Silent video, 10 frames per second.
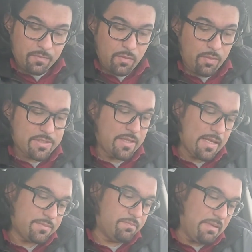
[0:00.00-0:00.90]
which
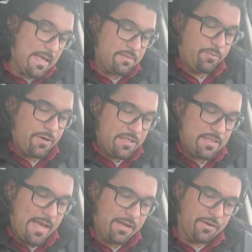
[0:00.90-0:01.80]
that's pretty
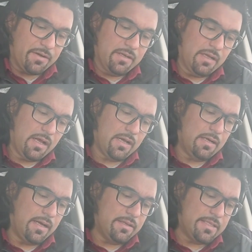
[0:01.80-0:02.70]
standard.
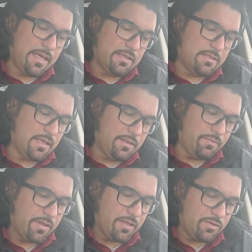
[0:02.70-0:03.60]
I'd say it's
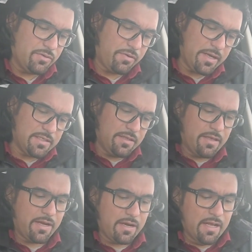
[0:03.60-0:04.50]
nothing really too crazy
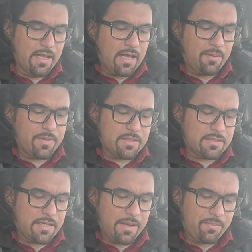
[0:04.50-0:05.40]
there. I'm going to
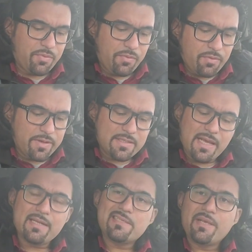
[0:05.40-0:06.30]
skip through and
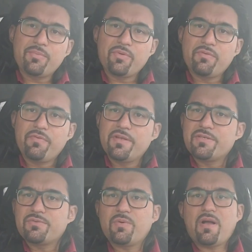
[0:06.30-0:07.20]
kind of skim through the
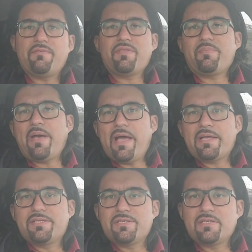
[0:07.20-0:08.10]
features. We'll cover the
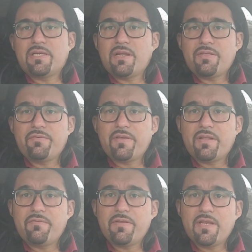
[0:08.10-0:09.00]
packages in another
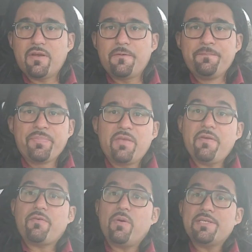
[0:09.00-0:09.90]
video. If
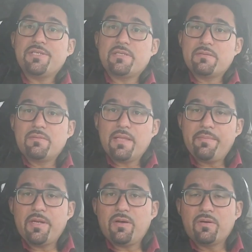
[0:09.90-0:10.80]
you have questions,
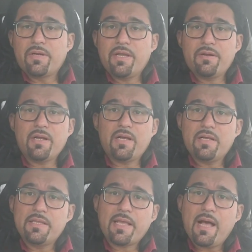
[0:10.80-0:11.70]
let me know here
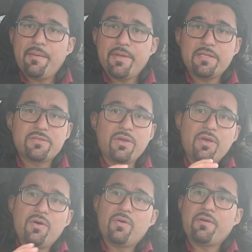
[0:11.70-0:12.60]
in the comments
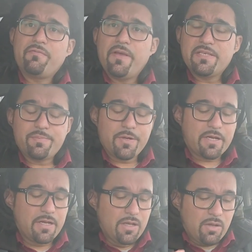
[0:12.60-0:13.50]
or on
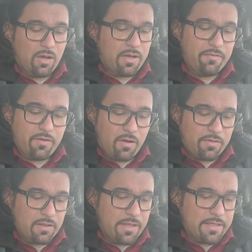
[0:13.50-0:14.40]
Facebook. I'll give you all
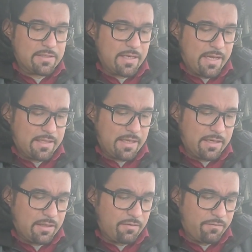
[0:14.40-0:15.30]
the links at the
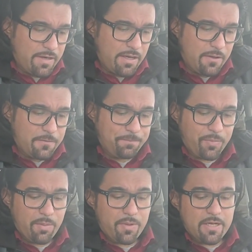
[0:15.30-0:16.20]
end of the video.
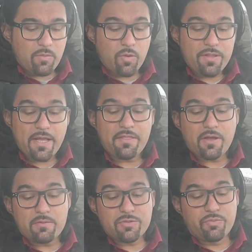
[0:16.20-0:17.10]
But one thing I
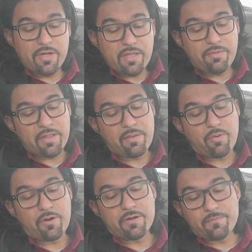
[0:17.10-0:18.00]
thought was really, really
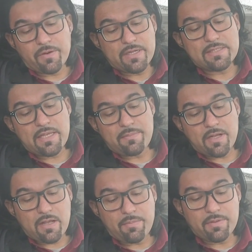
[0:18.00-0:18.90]
important, we're going to skip
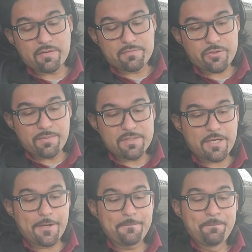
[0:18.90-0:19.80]
a couple of trims
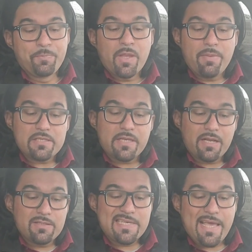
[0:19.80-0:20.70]
here. Basically, it
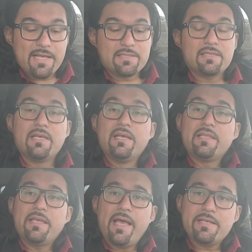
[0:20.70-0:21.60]
goes the S
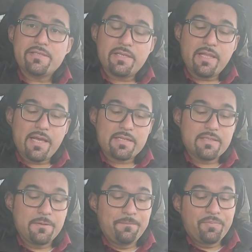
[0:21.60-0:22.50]

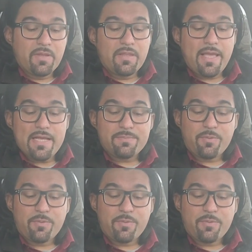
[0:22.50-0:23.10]
Select, the S